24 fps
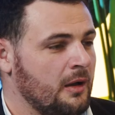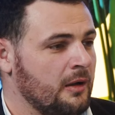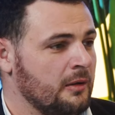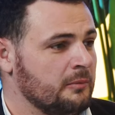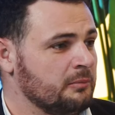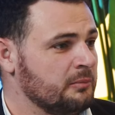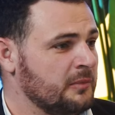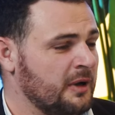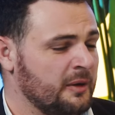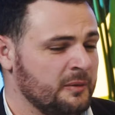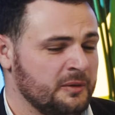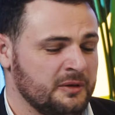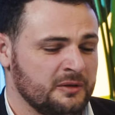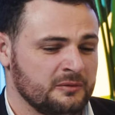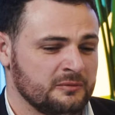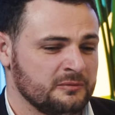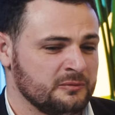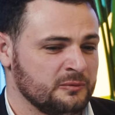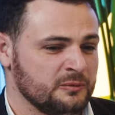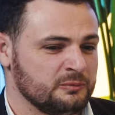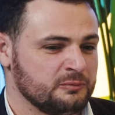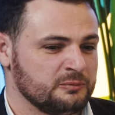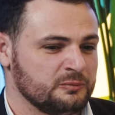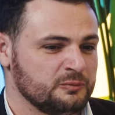I
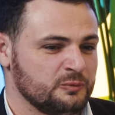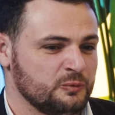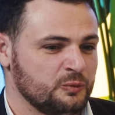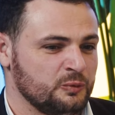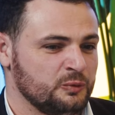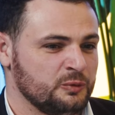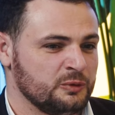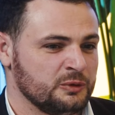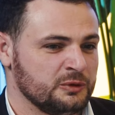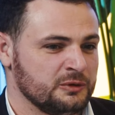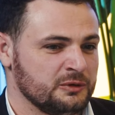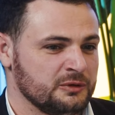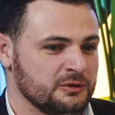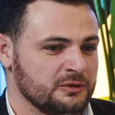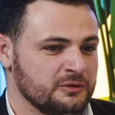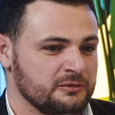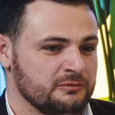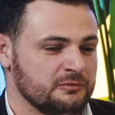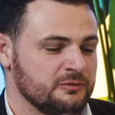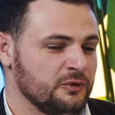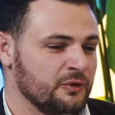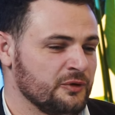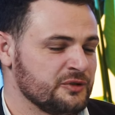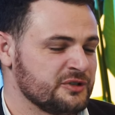mean,
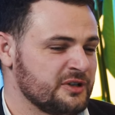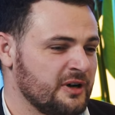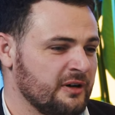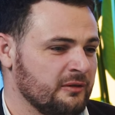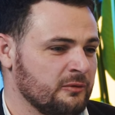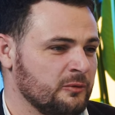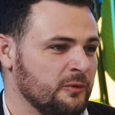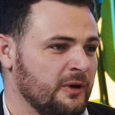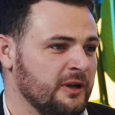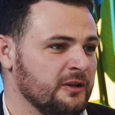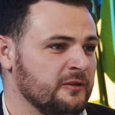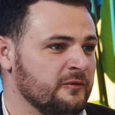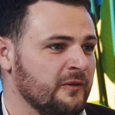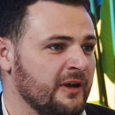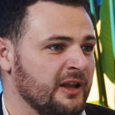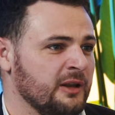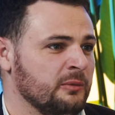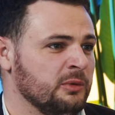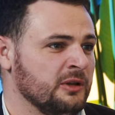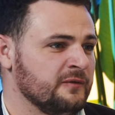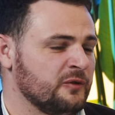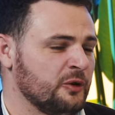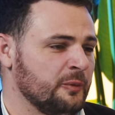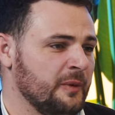those are quite
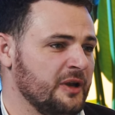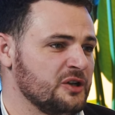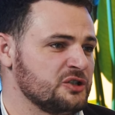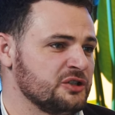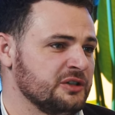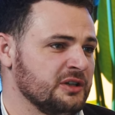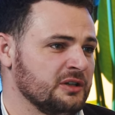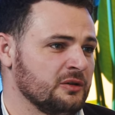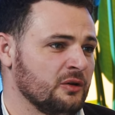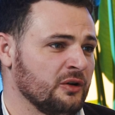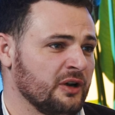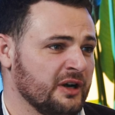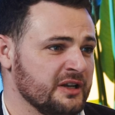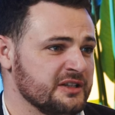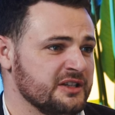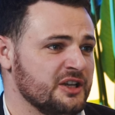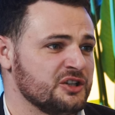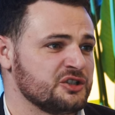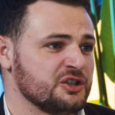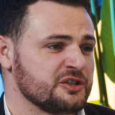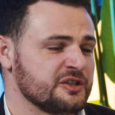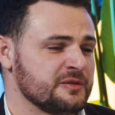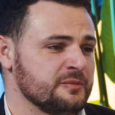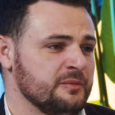valuable information that
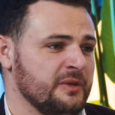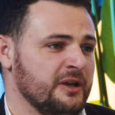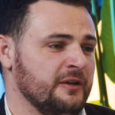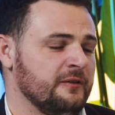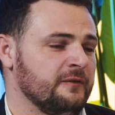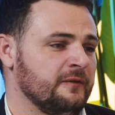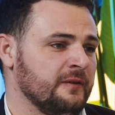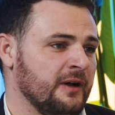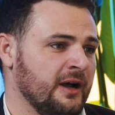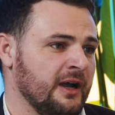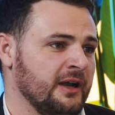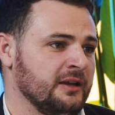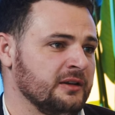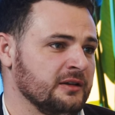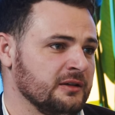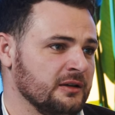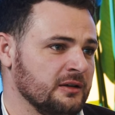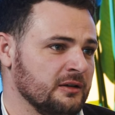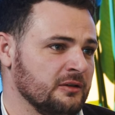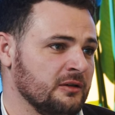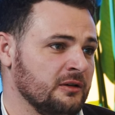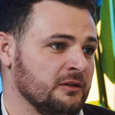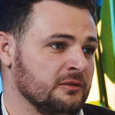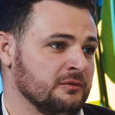organizations may find
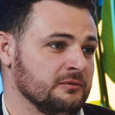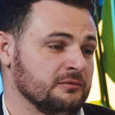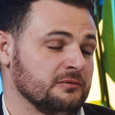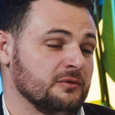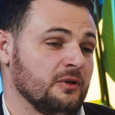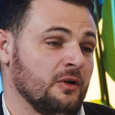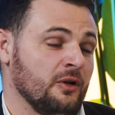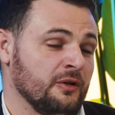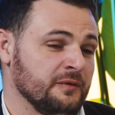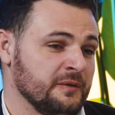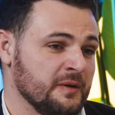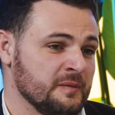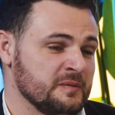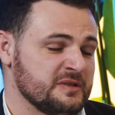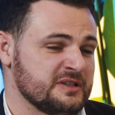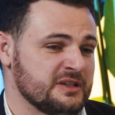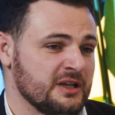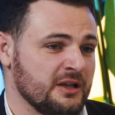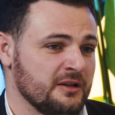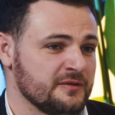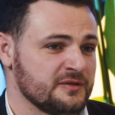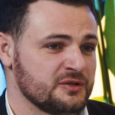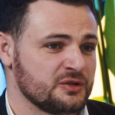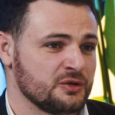on
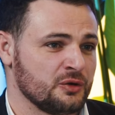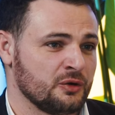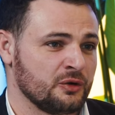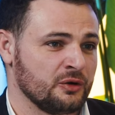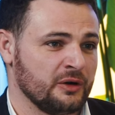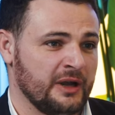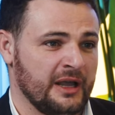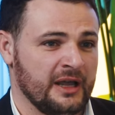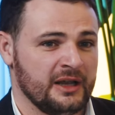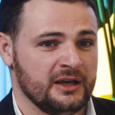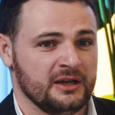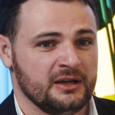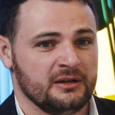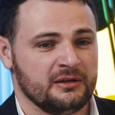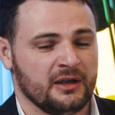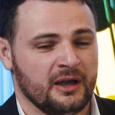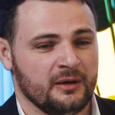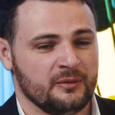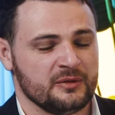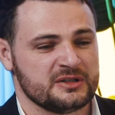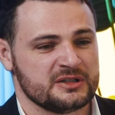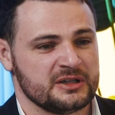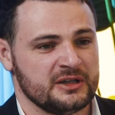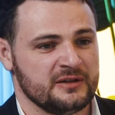themselves, or any, I
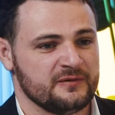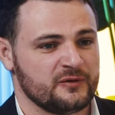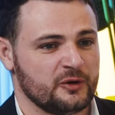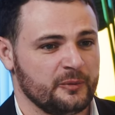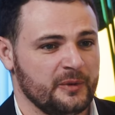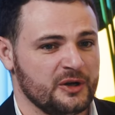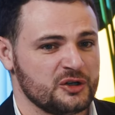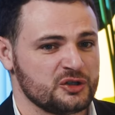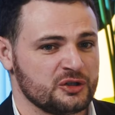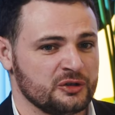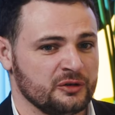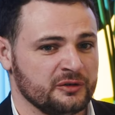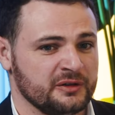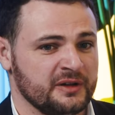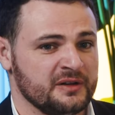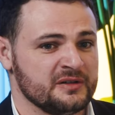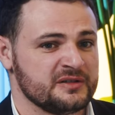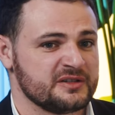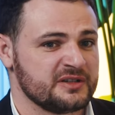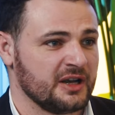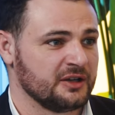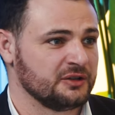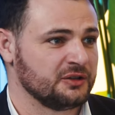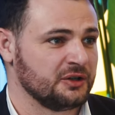would say, information on the
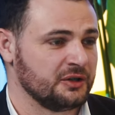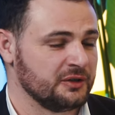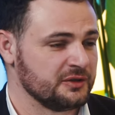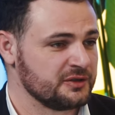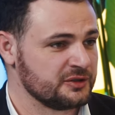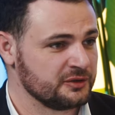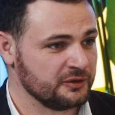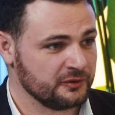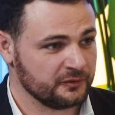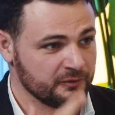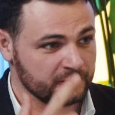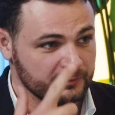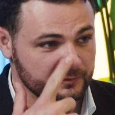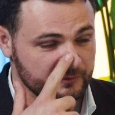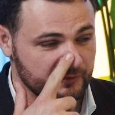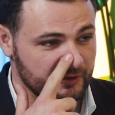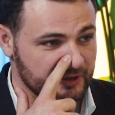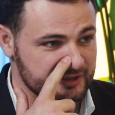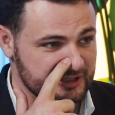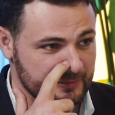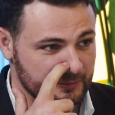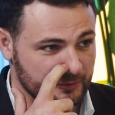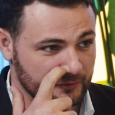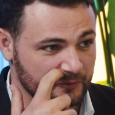sector. So, for
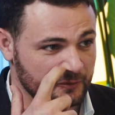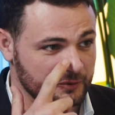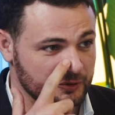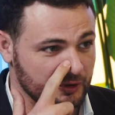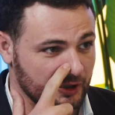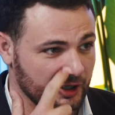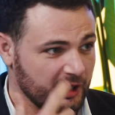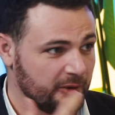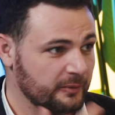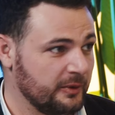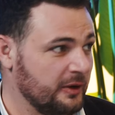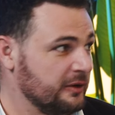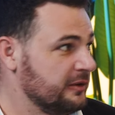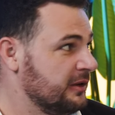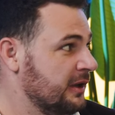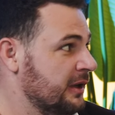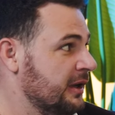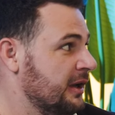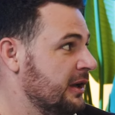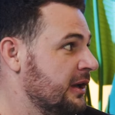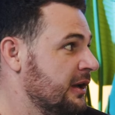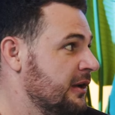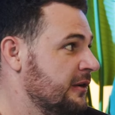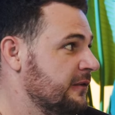example, if we talk about
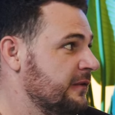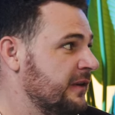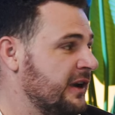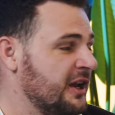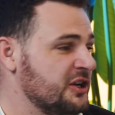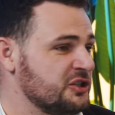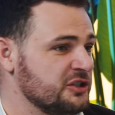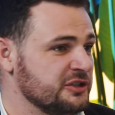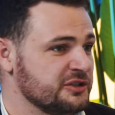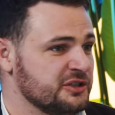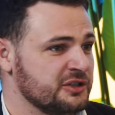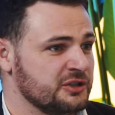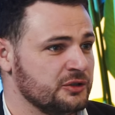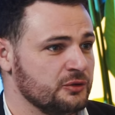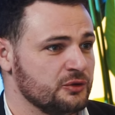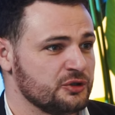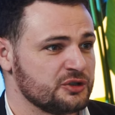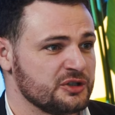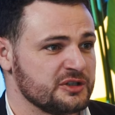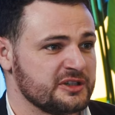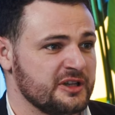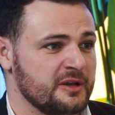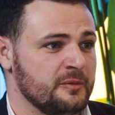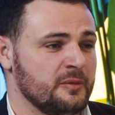financial
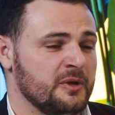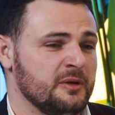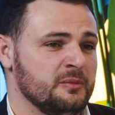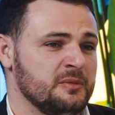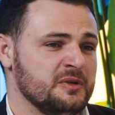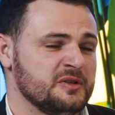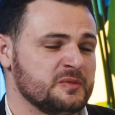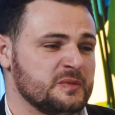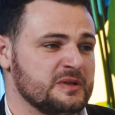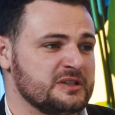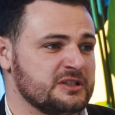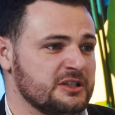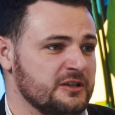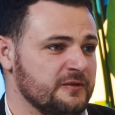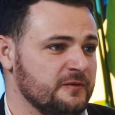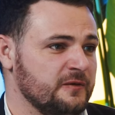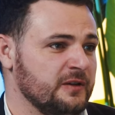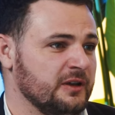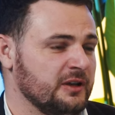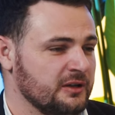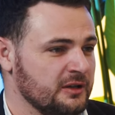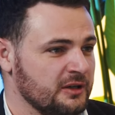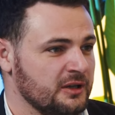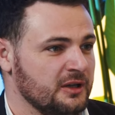institutions, they may be
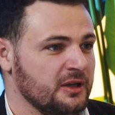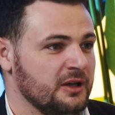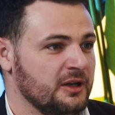specific